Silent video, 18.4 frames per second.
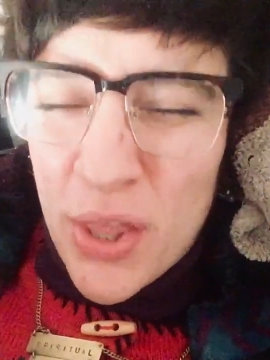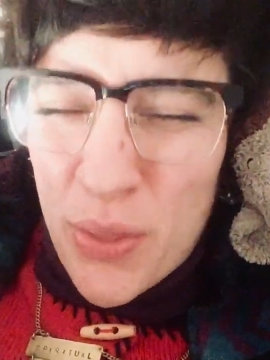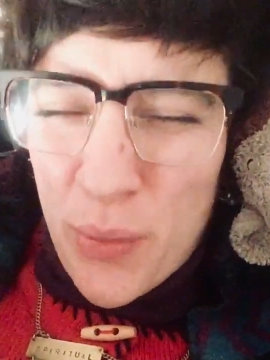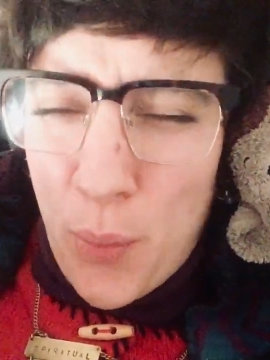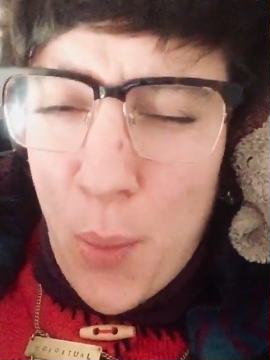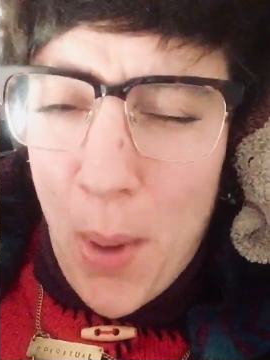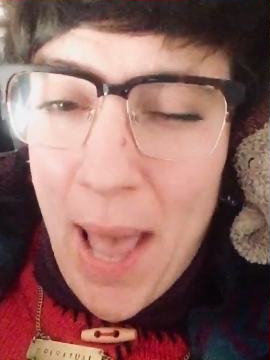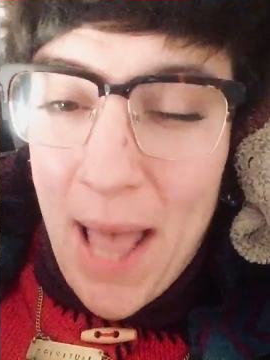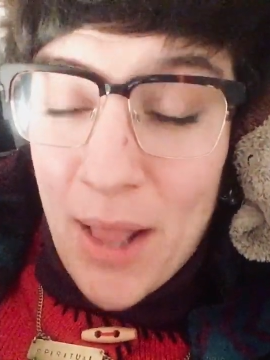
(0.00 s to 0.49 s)
the
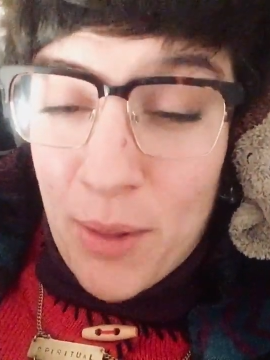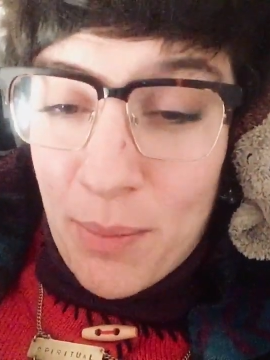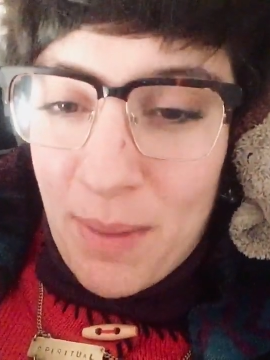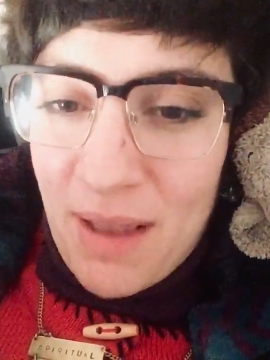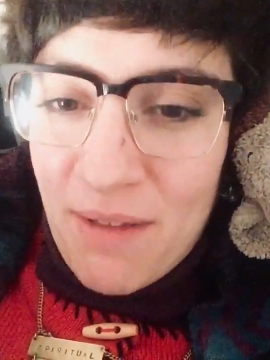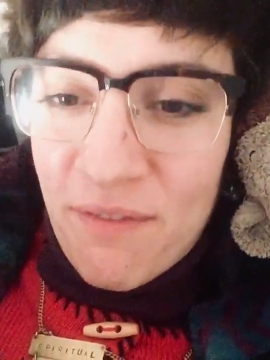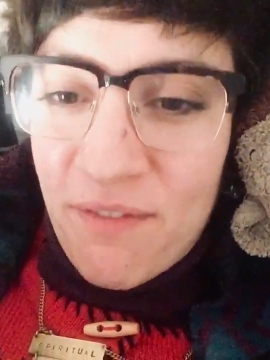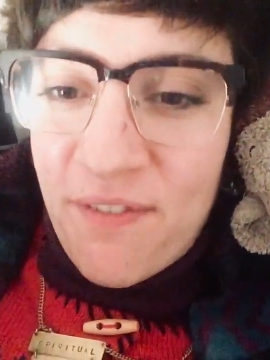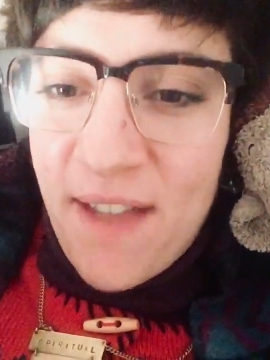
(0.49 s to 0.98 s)
whelm
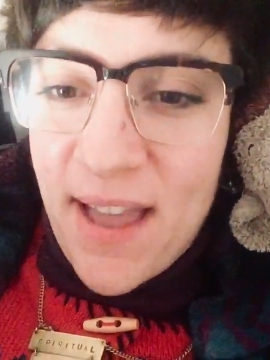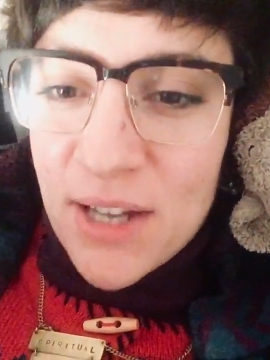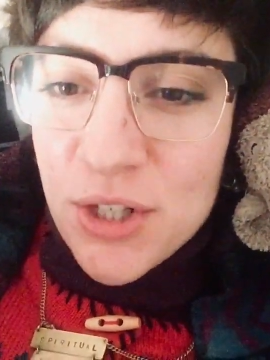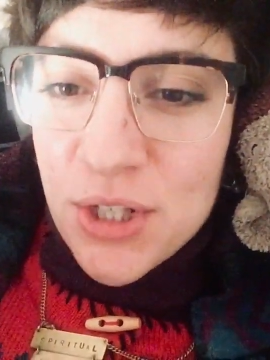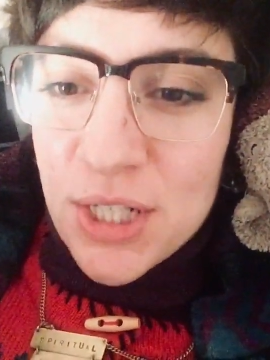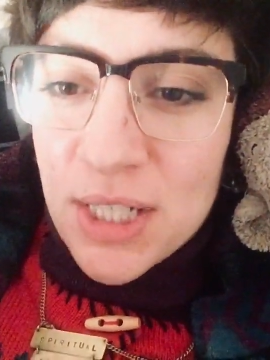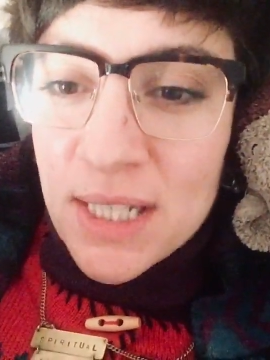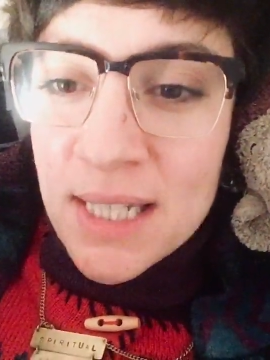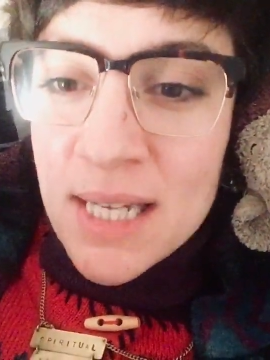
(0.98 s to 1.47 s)

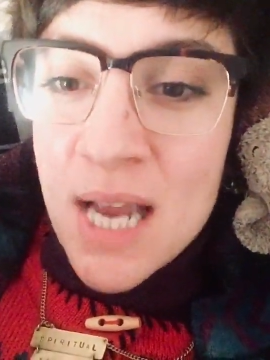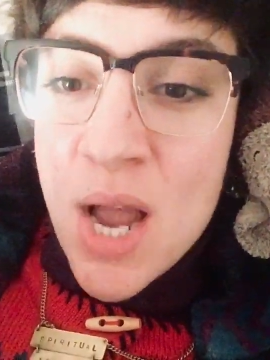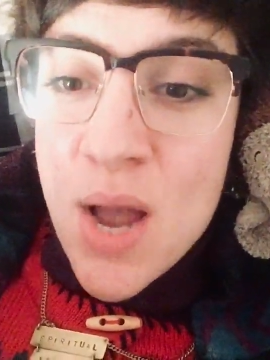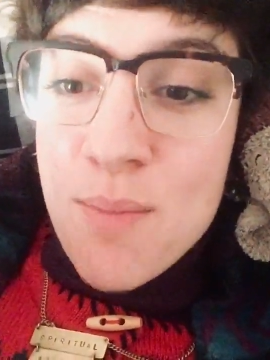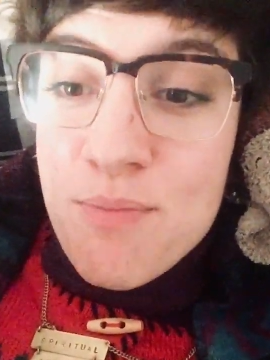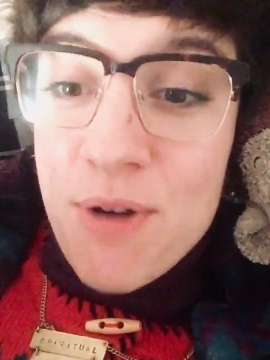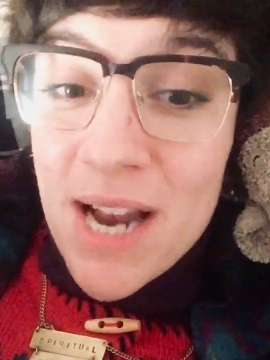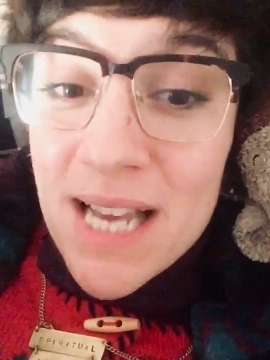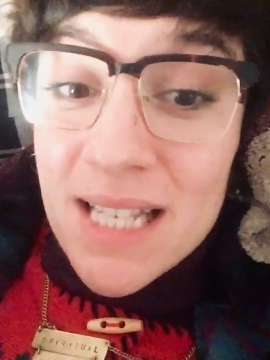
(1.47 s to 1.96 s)
infection
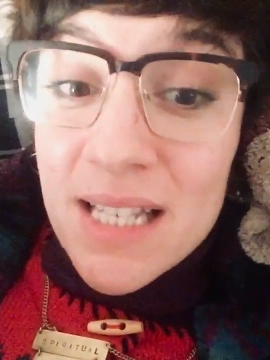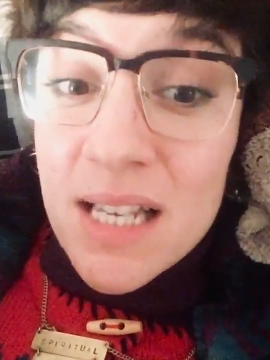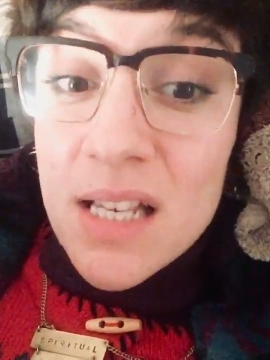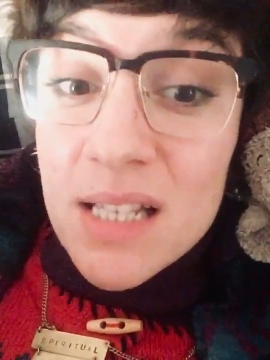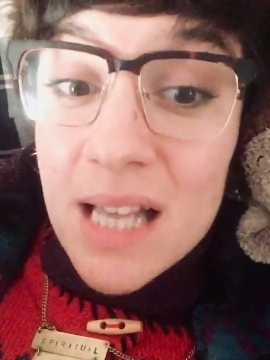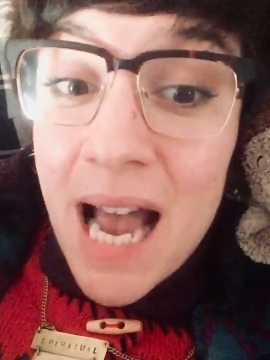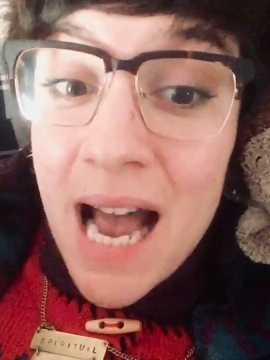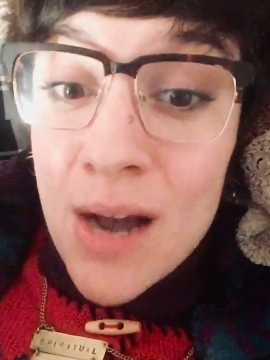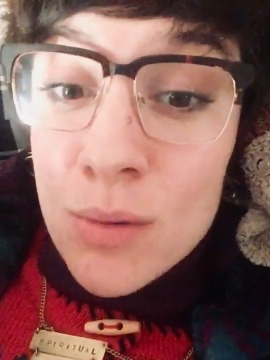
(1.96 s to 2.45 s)

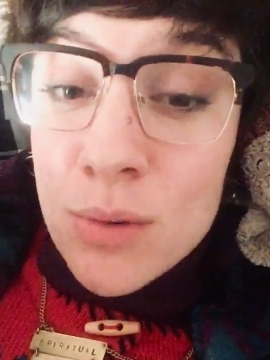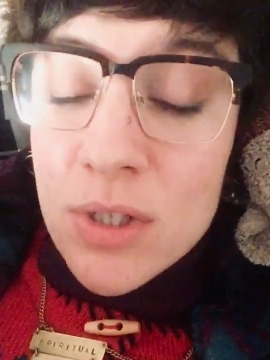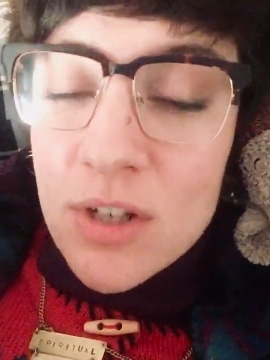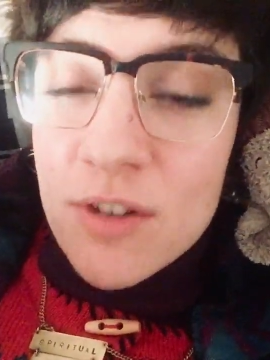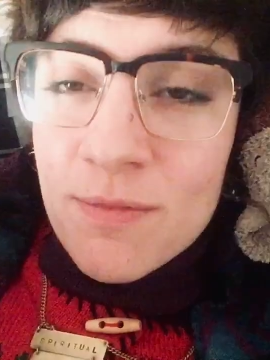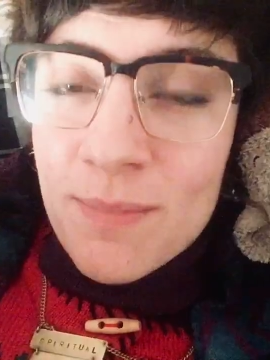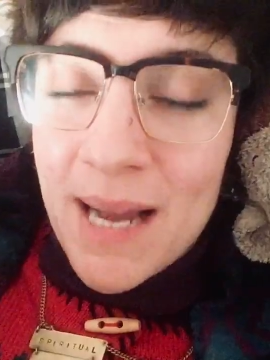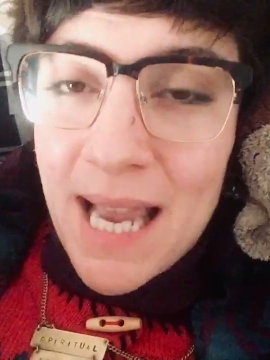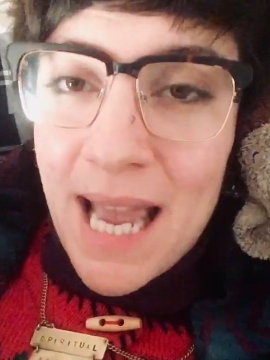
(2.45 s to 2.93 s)
presses out
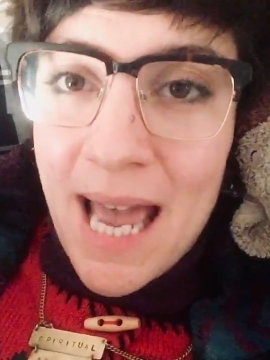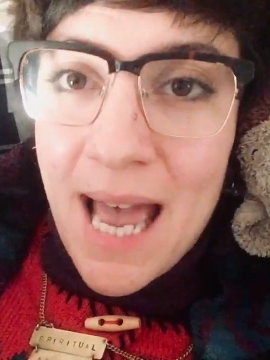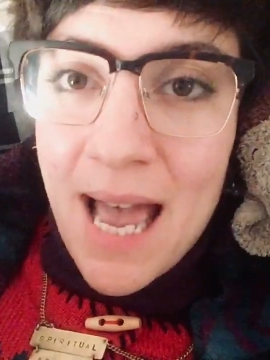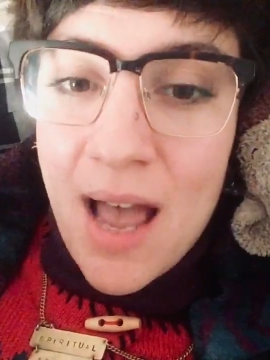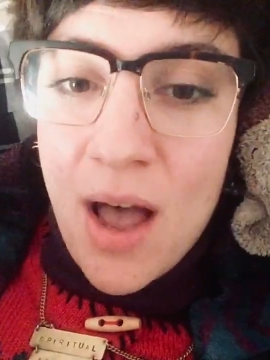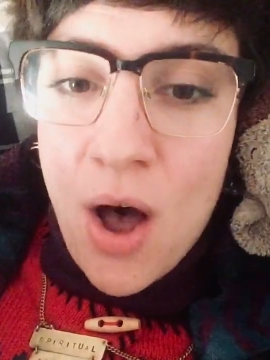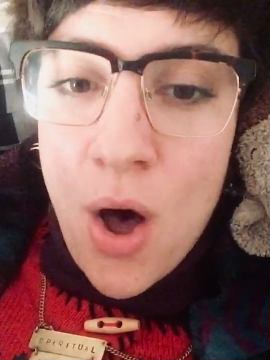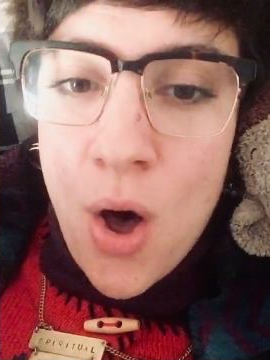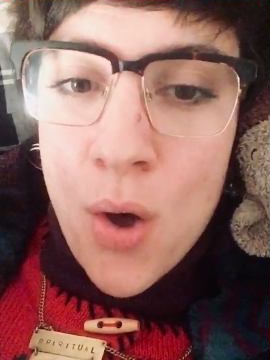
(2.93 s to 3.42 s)
of my
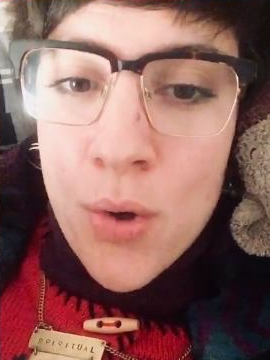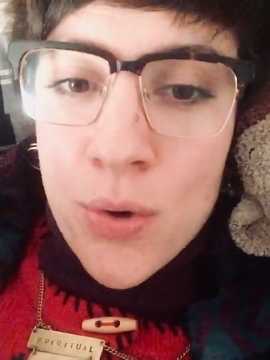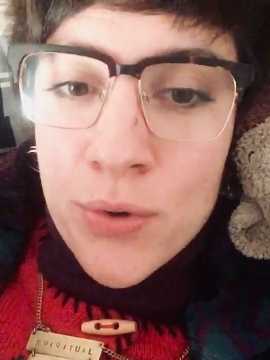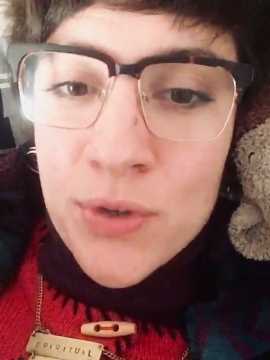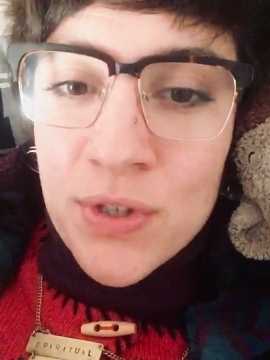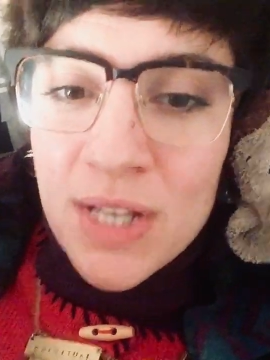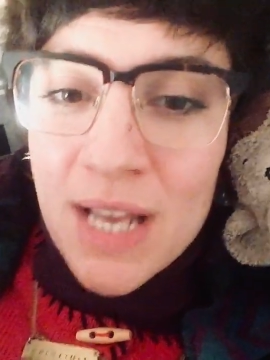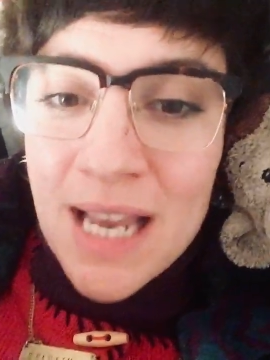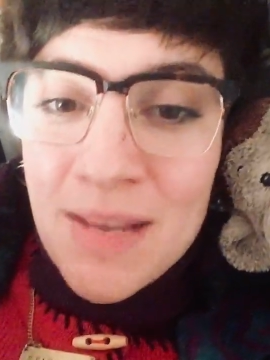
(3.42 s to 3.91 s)
hair
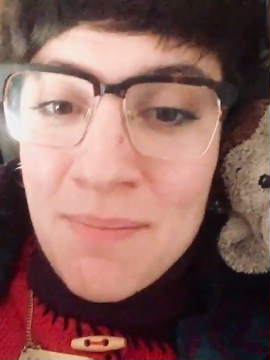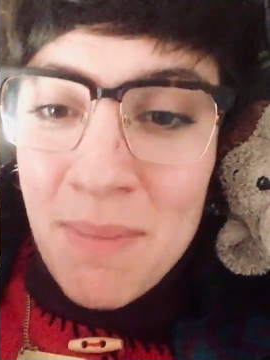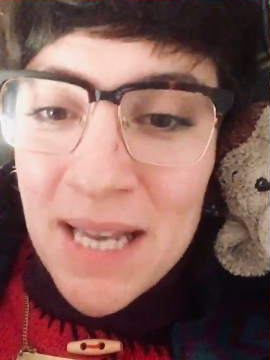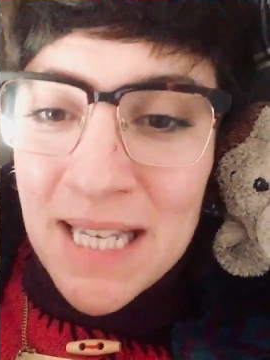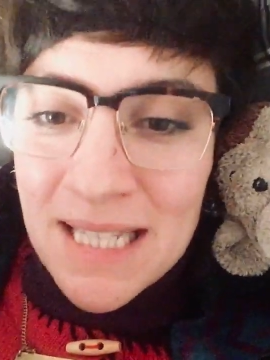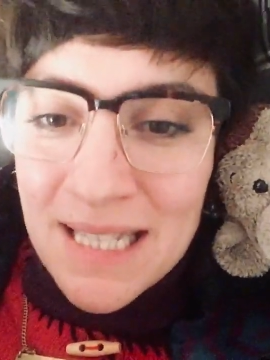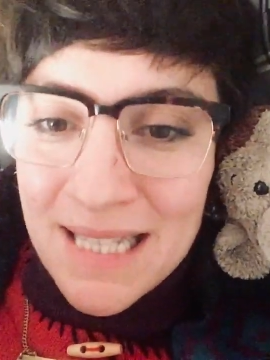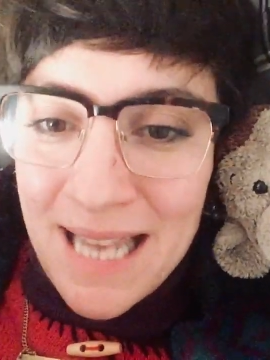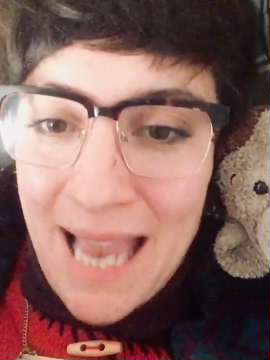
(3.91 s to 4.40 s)
holes in
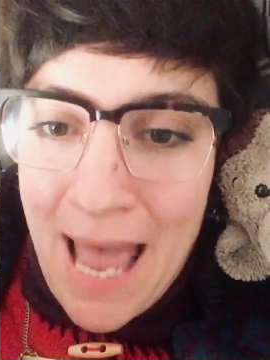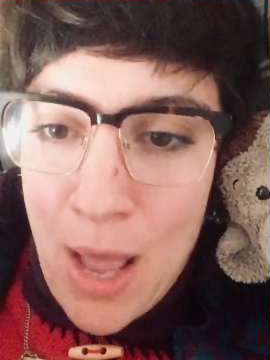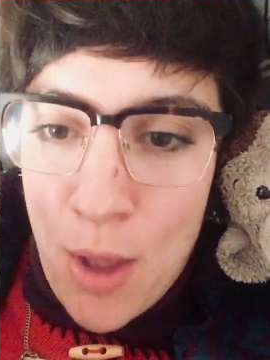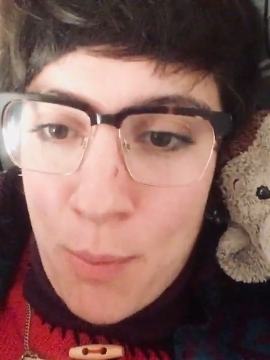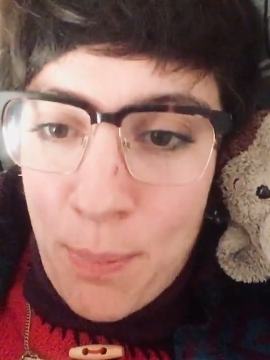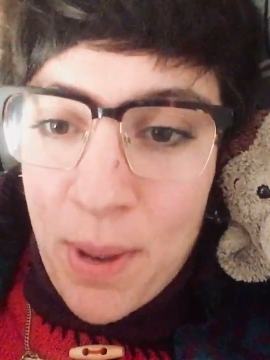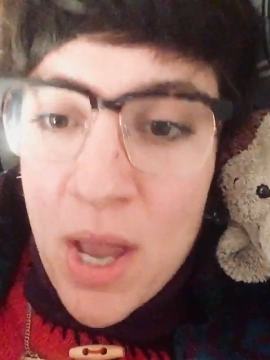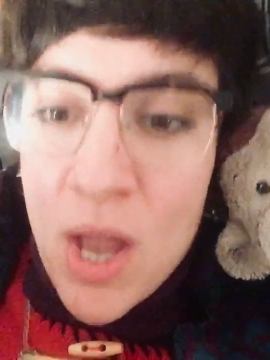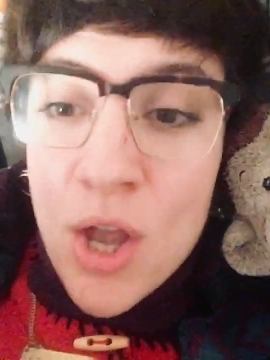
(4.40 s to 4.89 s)
my
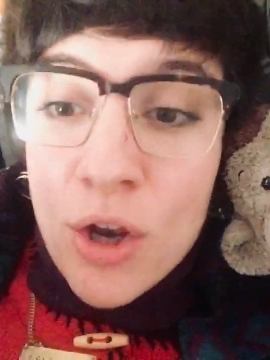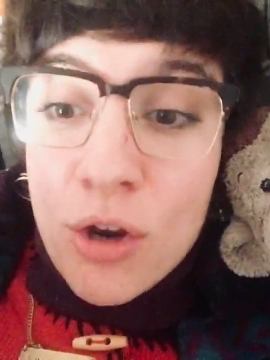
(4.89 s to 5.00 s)
scalp,